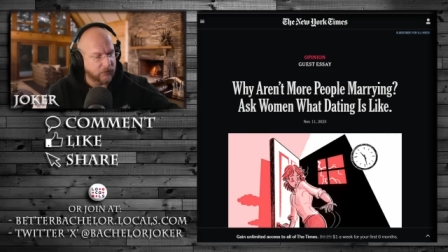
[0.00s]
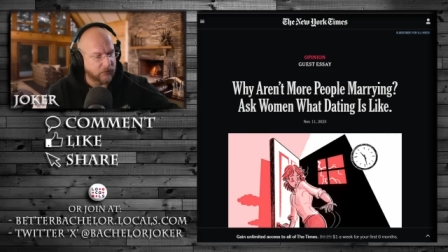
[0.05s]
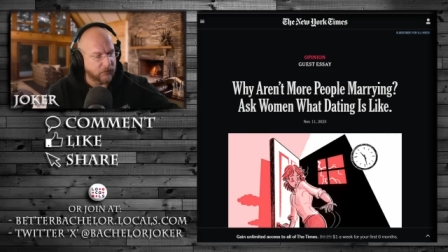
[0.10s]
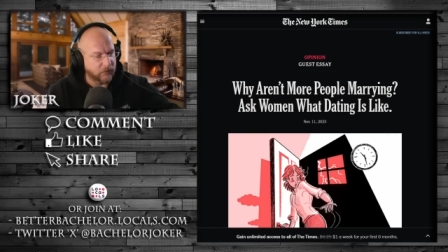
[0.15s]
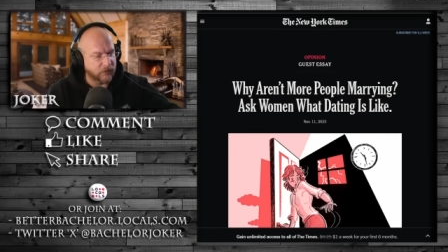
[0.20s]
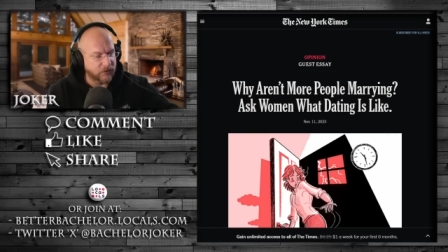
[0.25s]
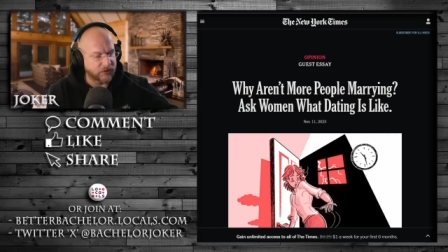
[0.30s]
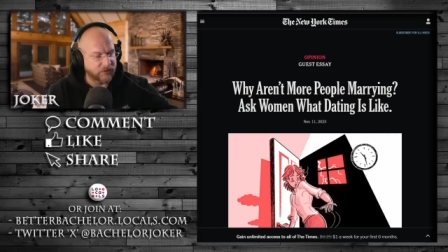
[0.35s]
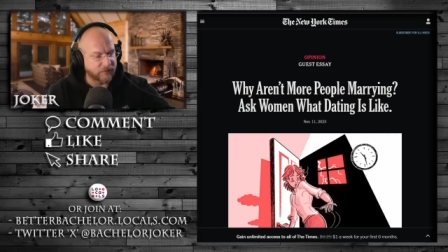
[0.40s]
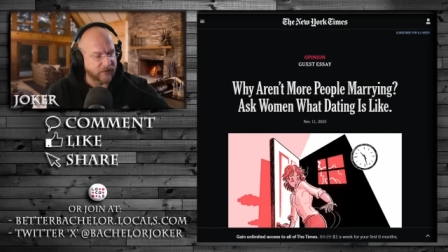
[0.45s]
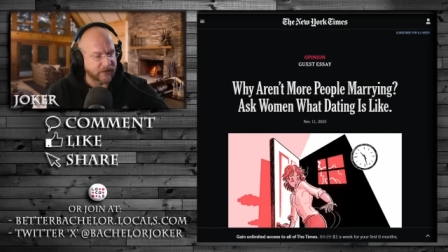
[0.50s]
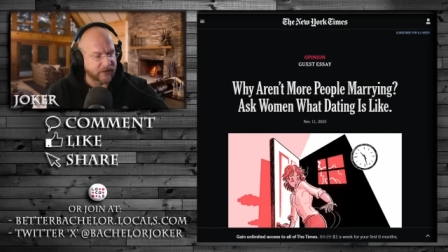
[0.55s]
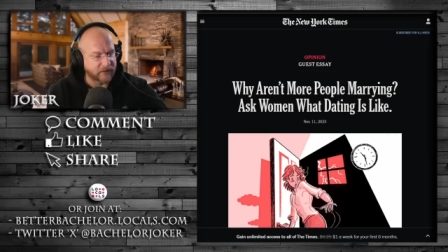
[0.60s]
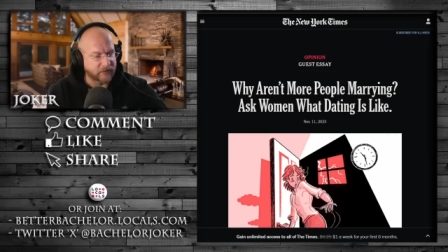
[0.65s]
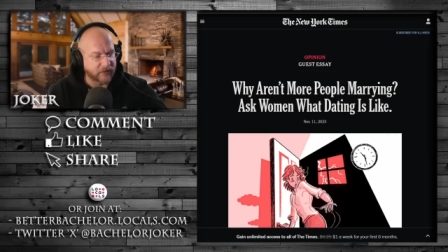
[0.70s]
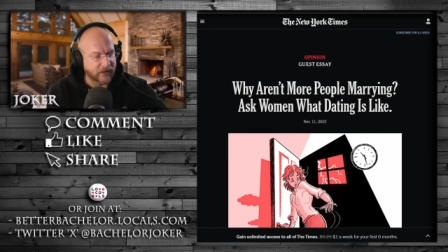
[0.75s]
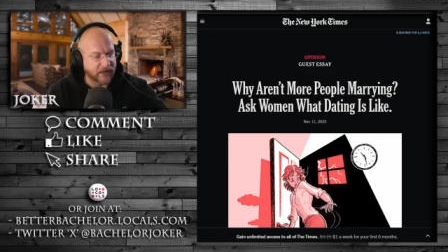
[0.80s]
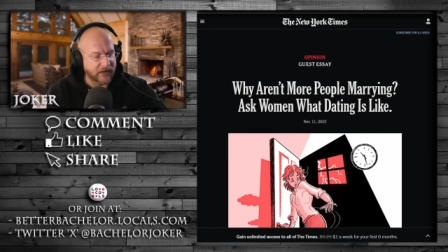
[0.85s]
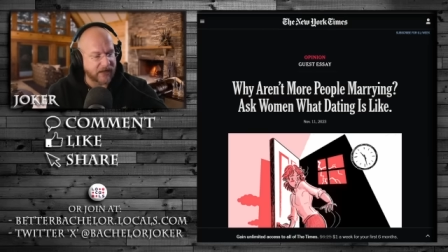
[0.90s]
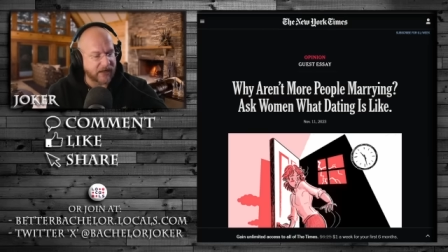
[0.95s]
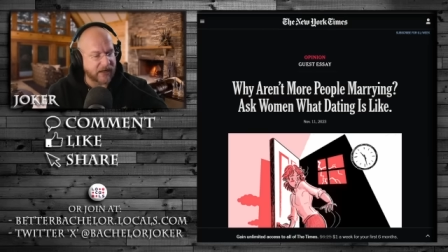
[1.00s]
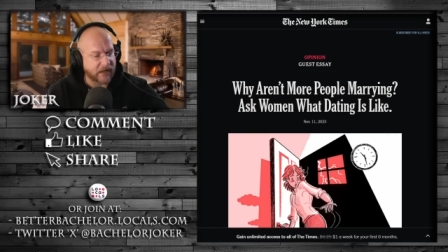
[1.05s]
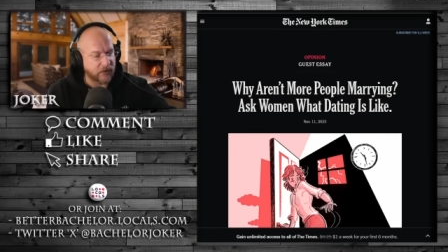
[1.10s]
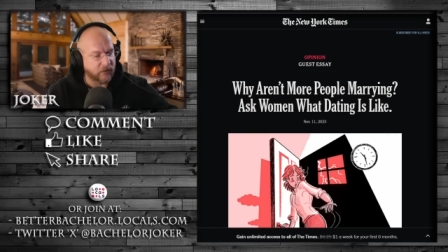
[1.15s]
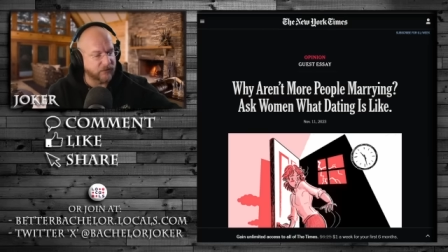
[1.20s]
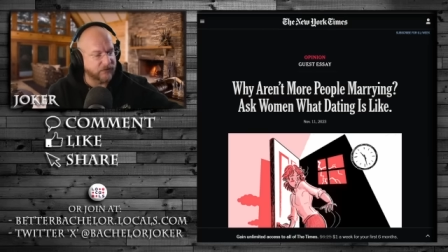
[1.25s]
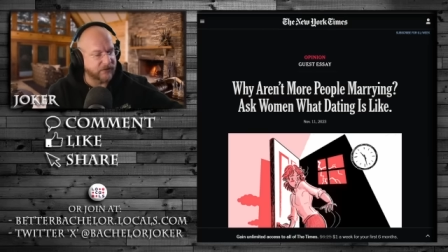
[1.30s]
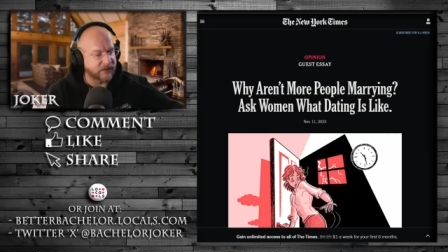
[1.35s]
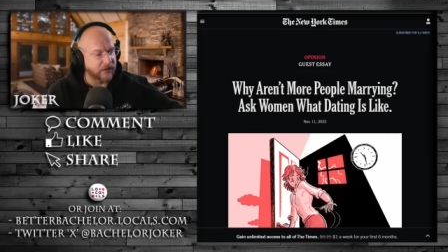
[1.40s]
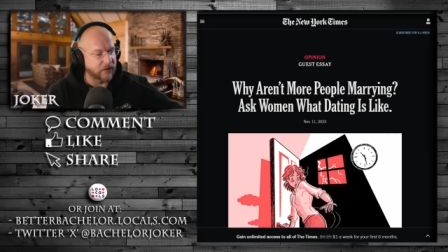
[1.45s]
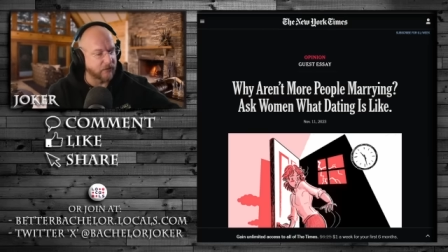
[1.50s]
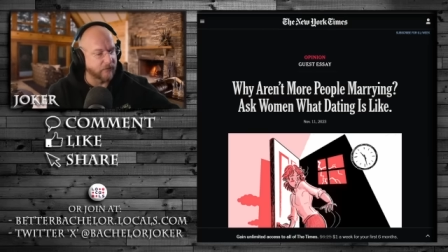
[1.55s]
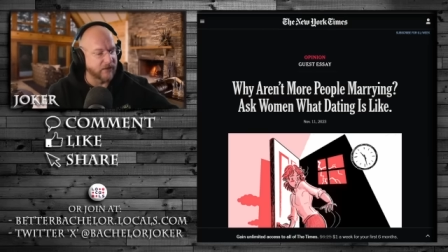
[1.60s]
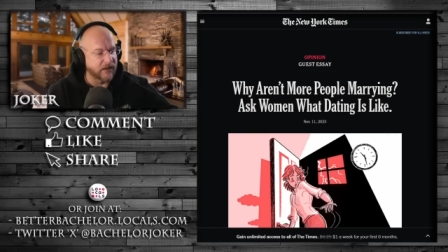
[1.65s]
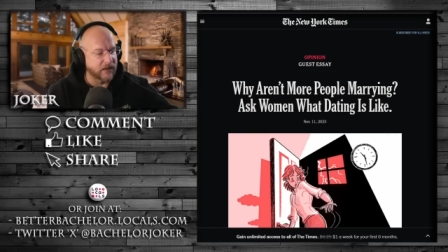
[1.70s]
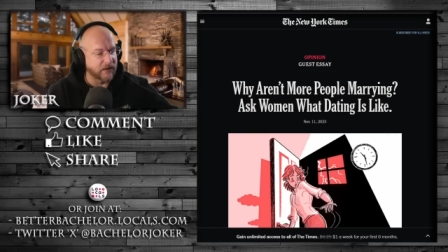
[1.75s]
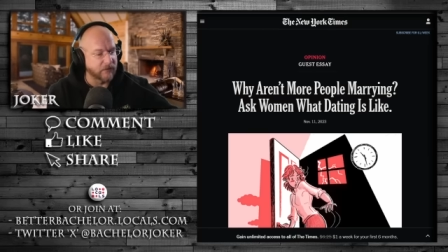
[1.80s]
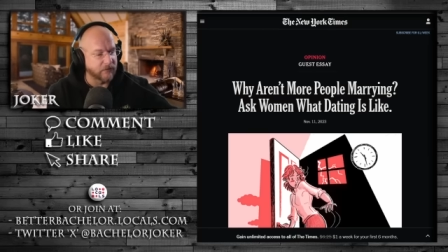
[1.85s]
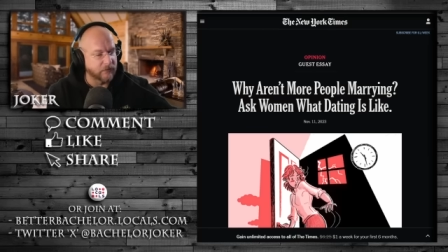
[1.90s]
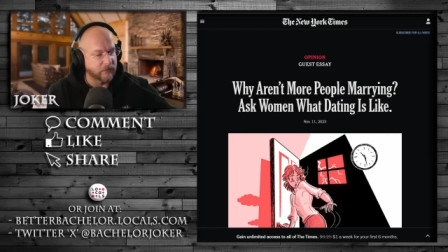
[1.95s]
Where's my Greta? How dare
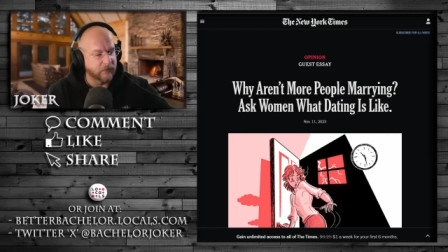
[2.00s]
men?